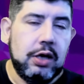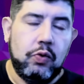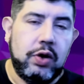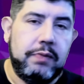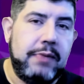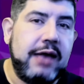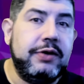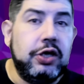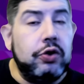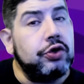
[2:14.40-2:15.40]
What
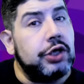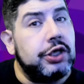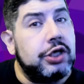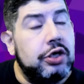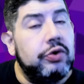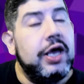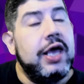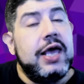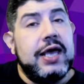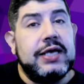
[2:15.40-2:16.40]
men usually do
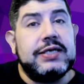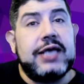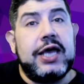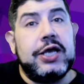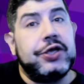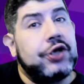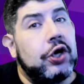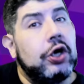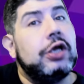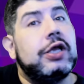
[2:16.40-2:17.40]
is they
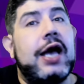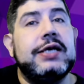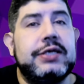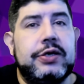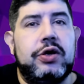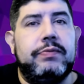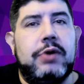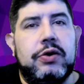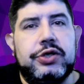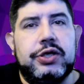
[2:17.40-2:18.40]
internalize their
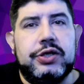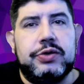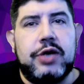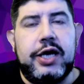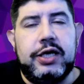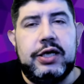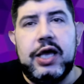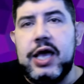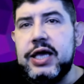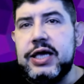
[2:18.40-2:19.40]
emotions, right?
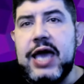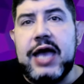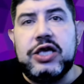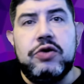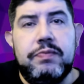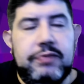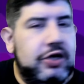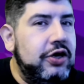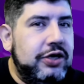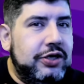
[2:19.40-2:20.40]
yeah, you
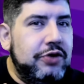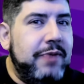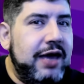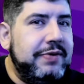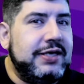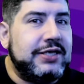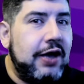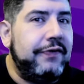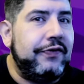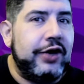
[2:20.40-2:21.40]
you may be
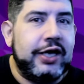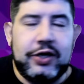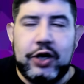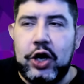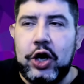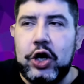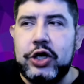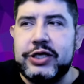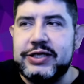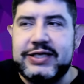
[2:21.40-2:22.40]
suffering and
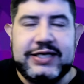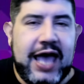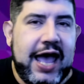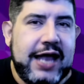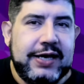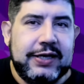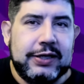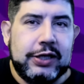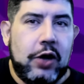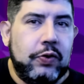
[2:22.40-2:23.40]
hurt and sad and
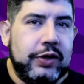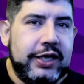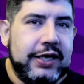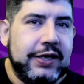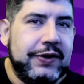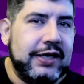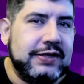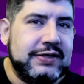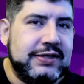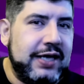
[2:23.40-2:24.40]
lonely and
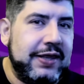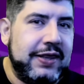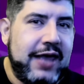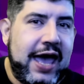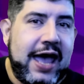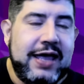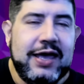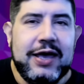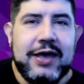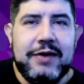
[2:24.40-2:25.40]
things like that,
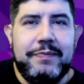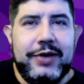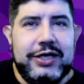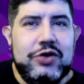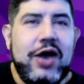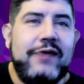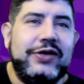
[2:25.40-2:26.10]
but you have to